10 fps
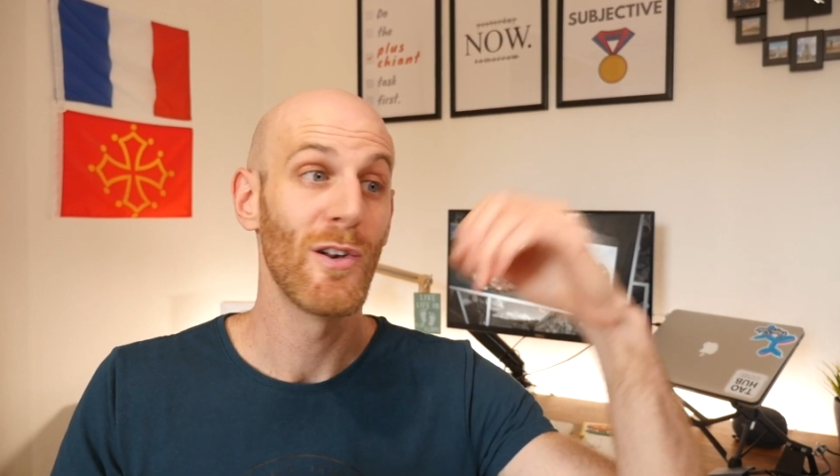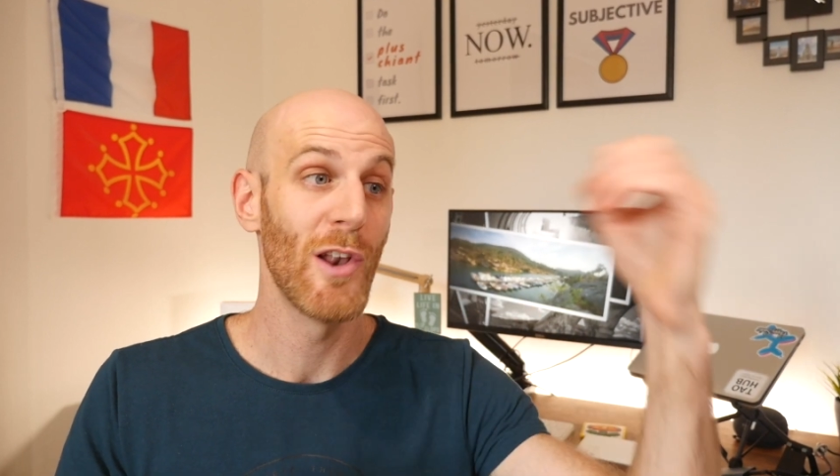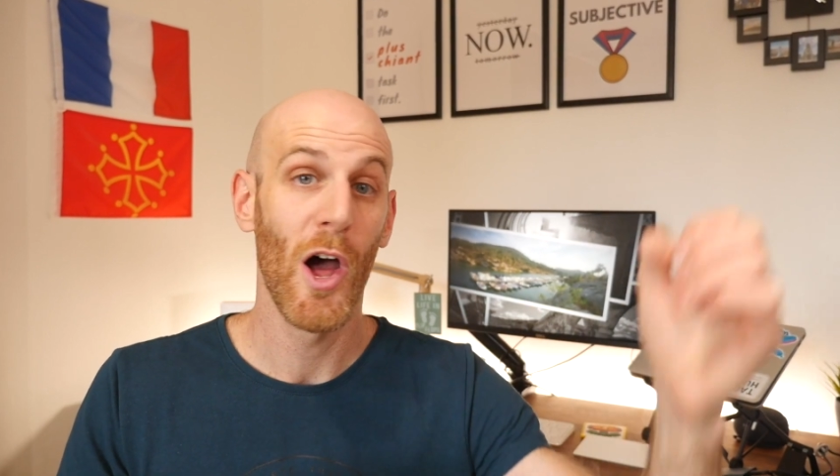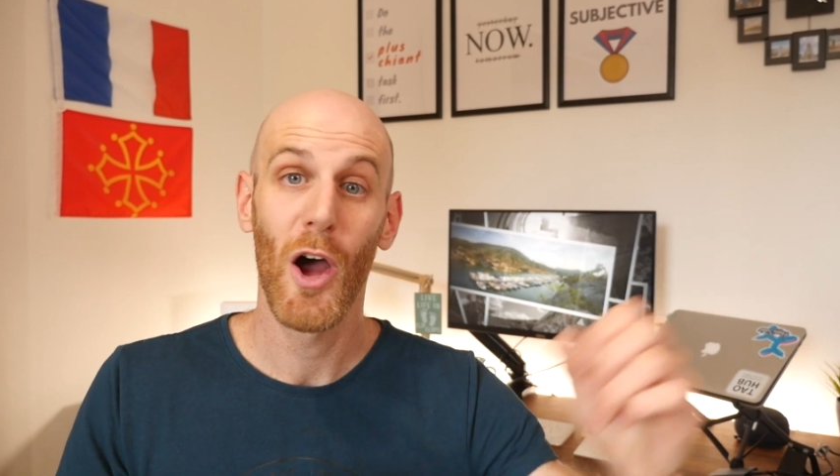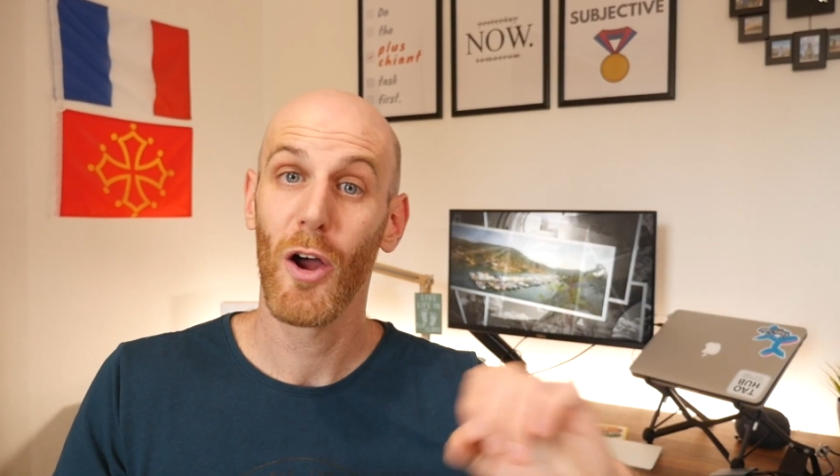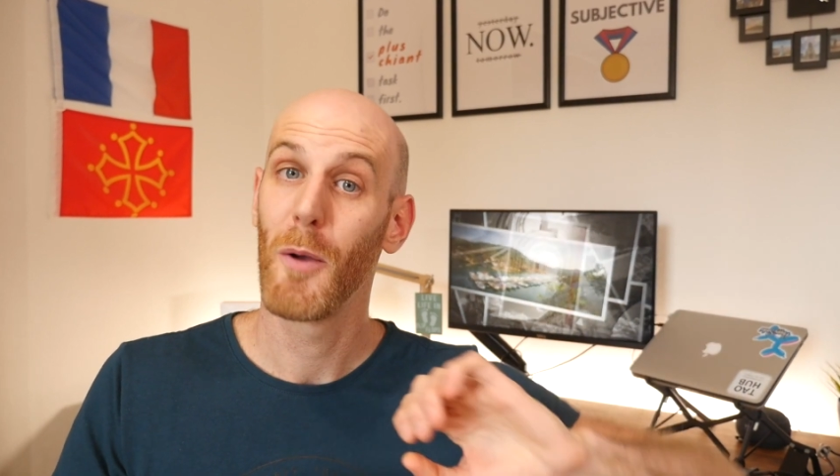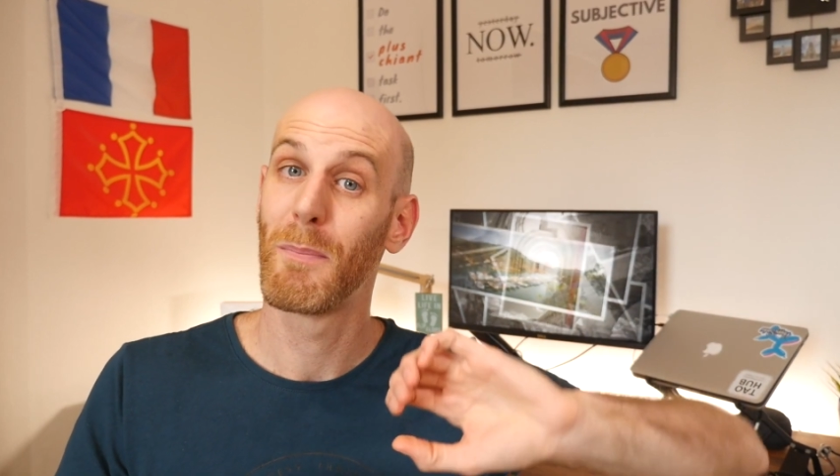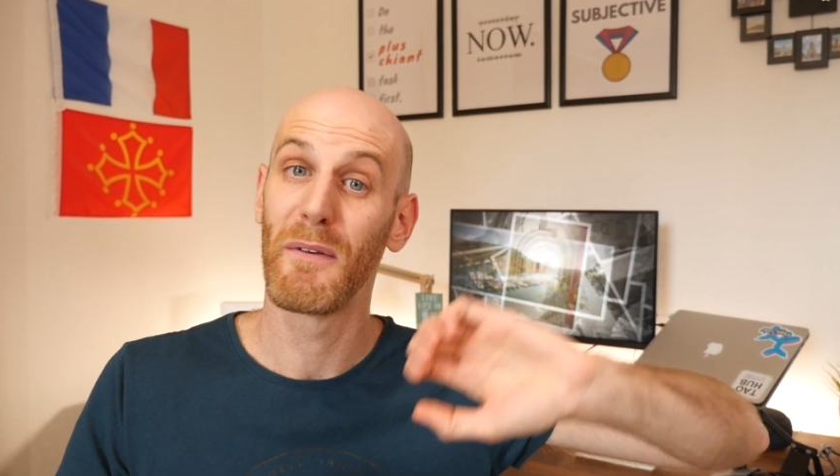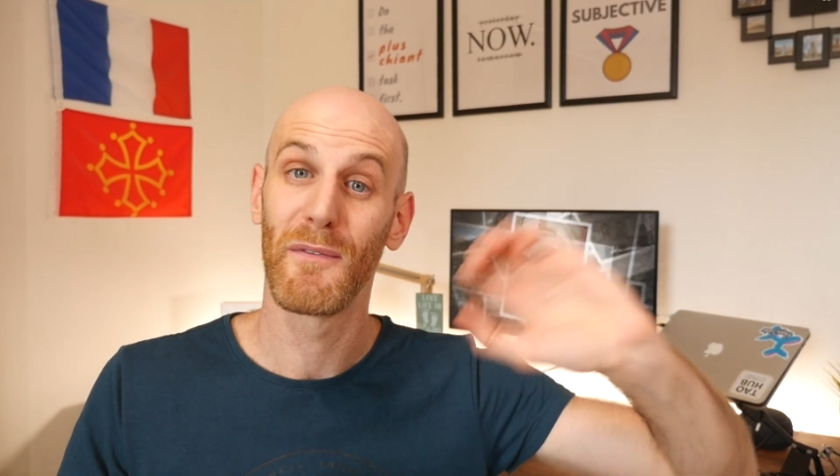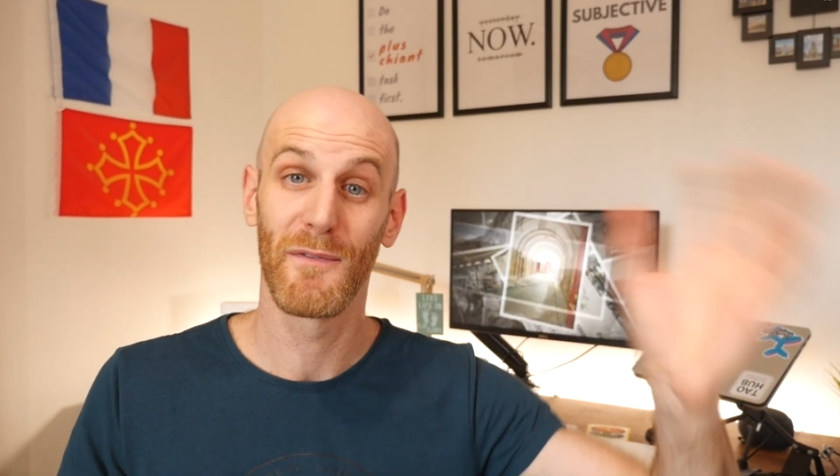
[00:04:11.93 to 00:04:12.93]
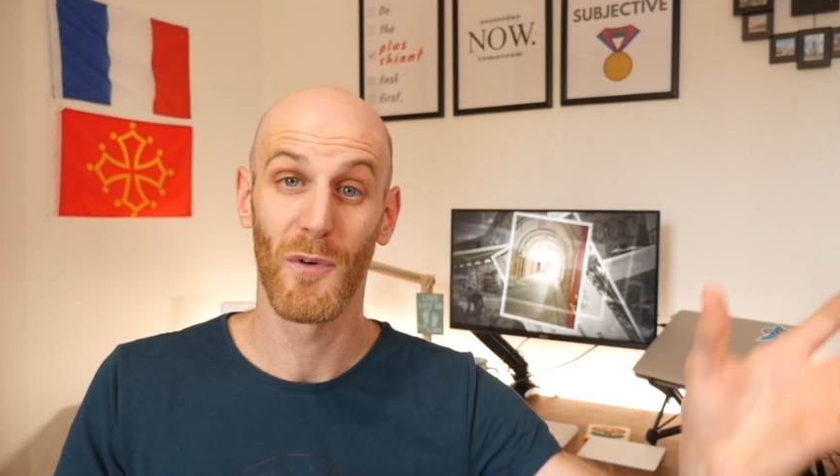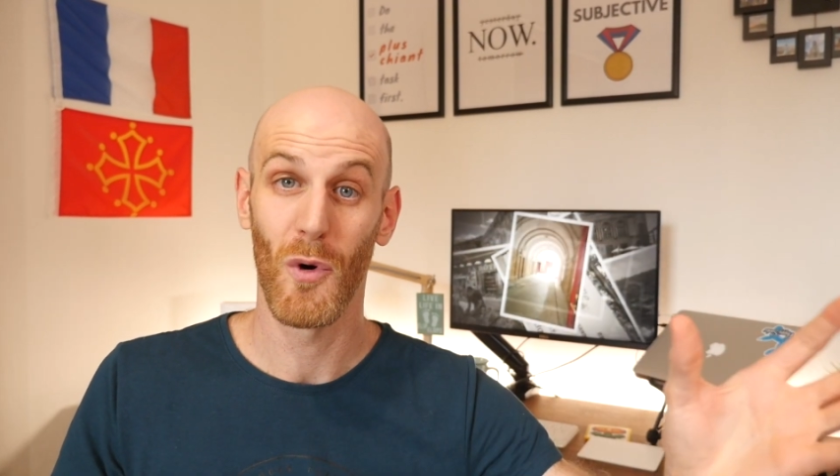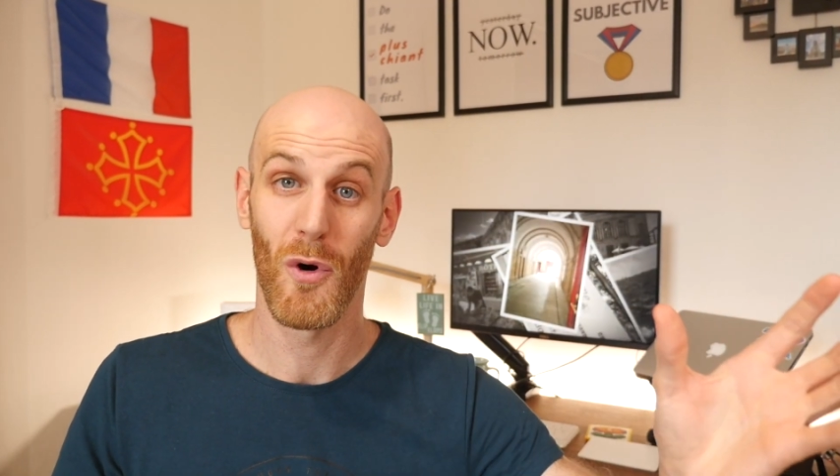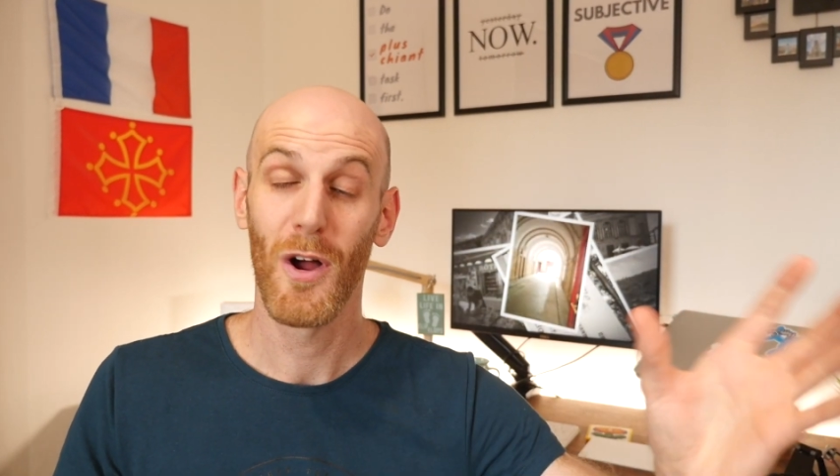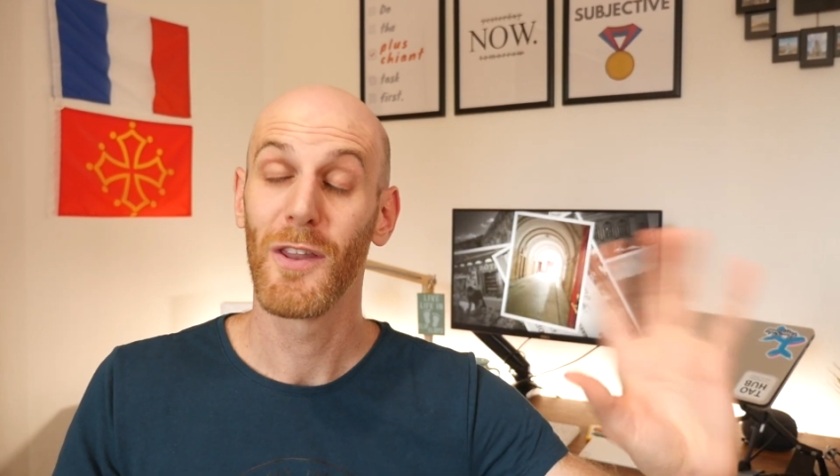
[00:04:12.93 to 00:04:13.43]
leur
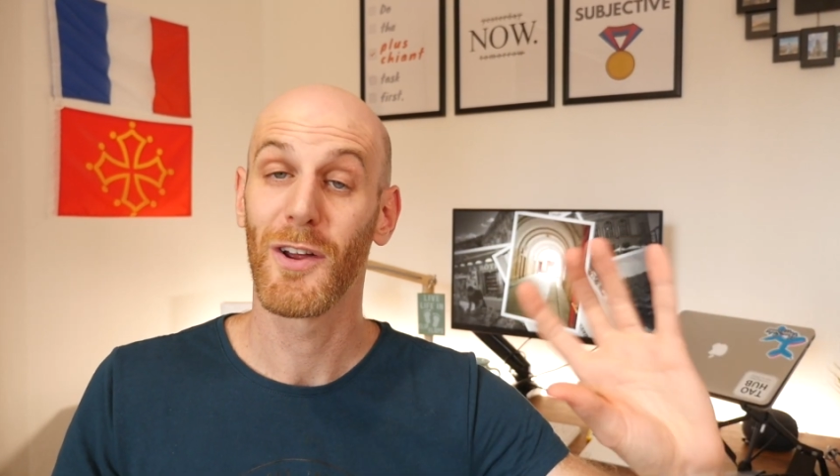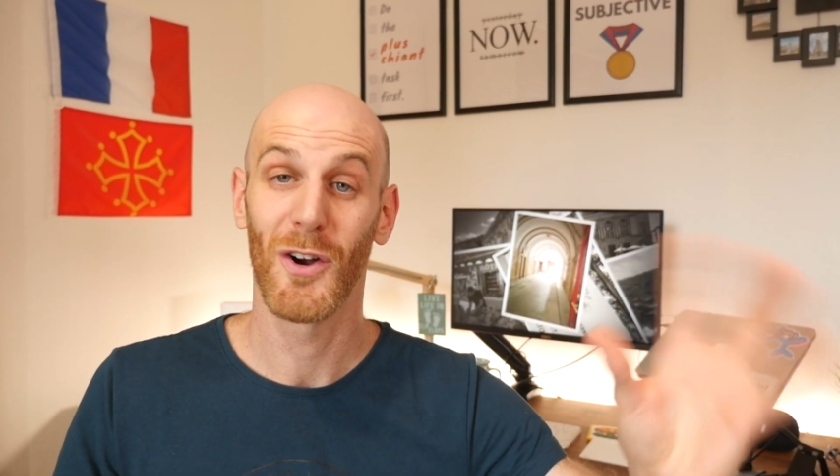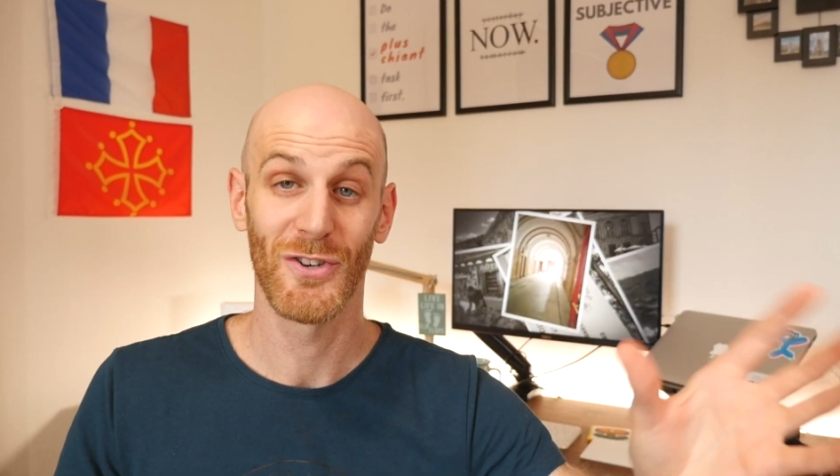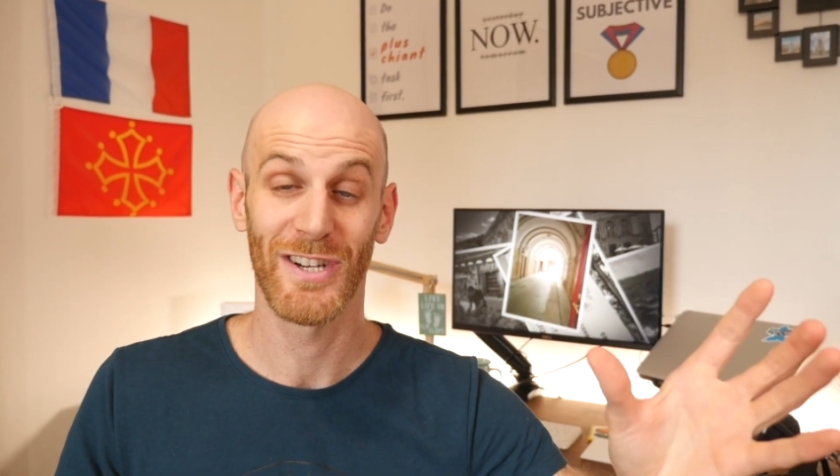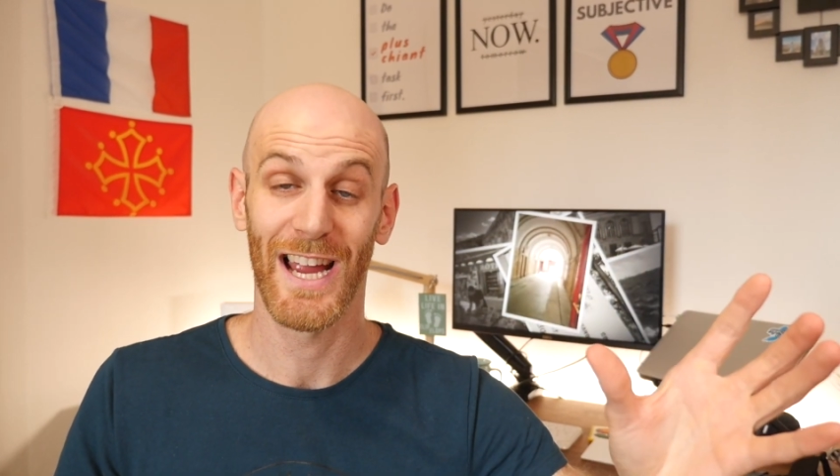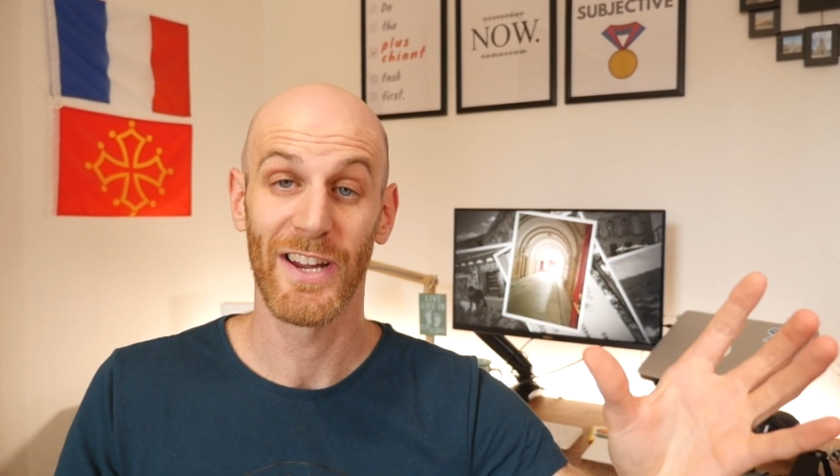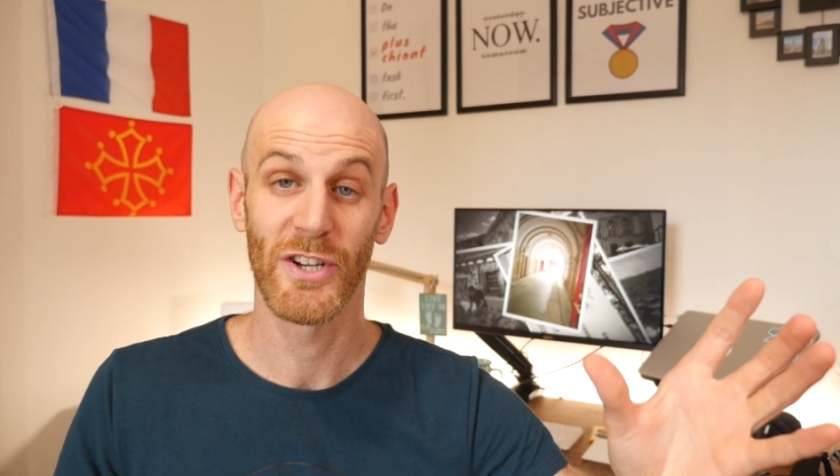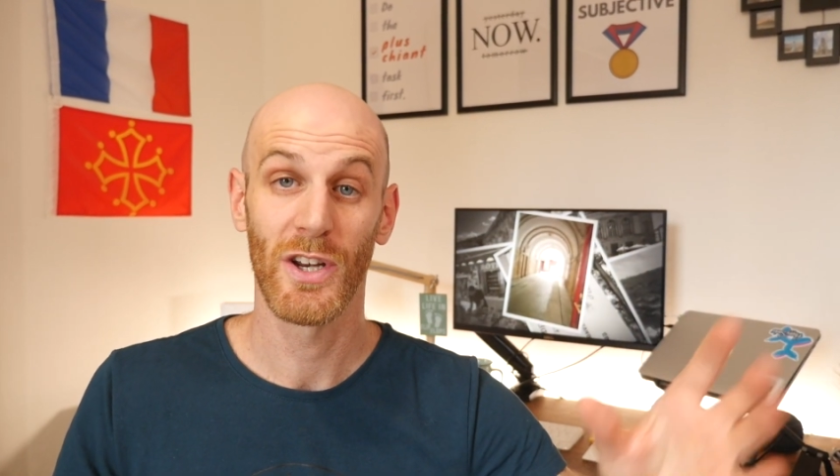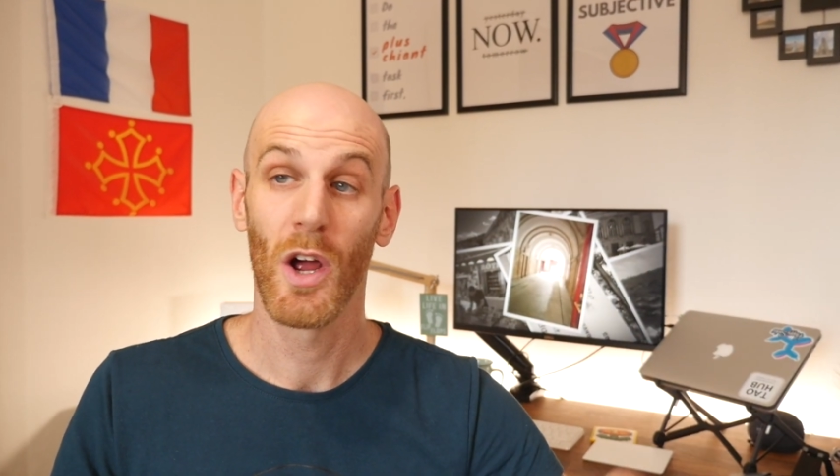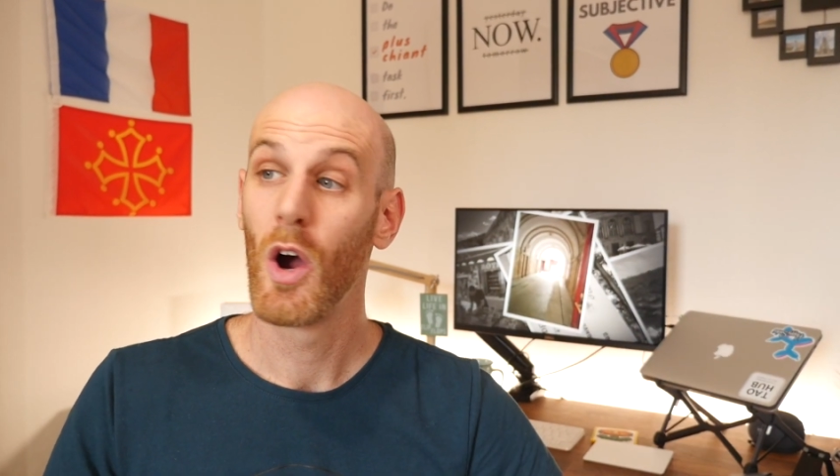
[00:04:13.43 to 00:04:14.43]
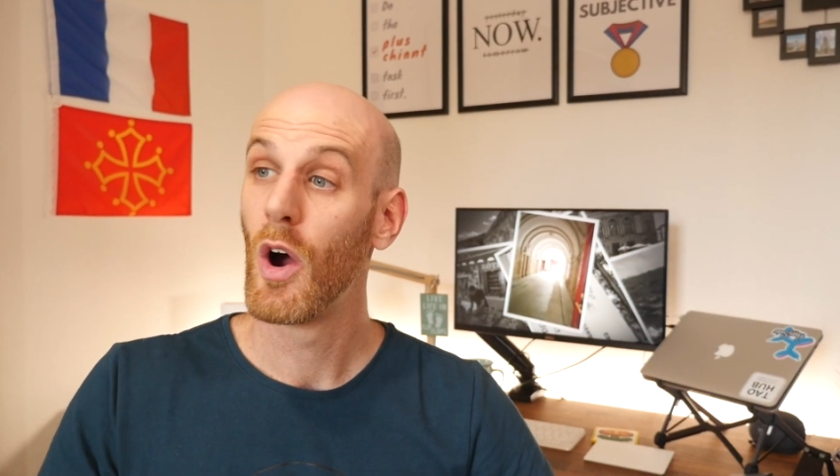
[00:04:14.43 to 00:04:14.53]
before the conjugation